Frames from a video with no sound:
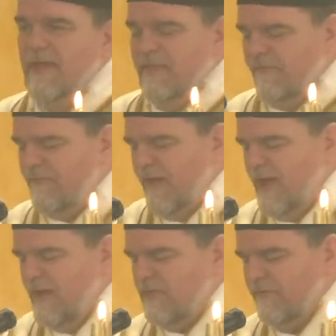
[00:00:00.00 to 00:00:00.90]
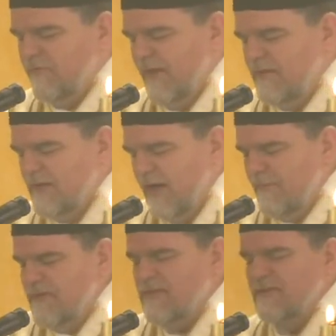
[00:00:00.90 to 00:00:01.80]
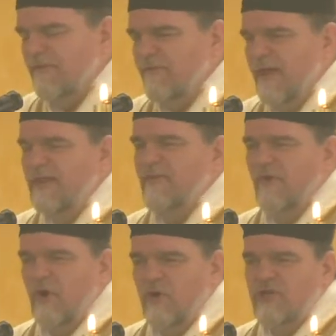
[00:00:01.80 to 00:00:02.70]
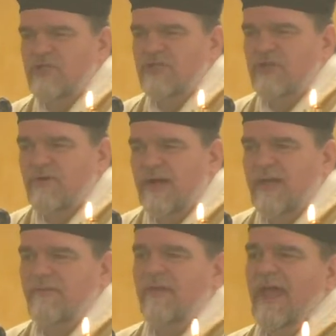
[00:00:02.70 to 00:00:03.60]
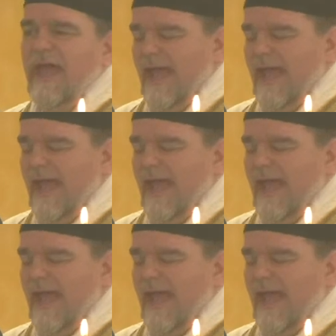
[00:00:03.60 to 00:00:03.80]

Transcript: the faith of St. Thomas is the faith of our Lord Jesus Christ,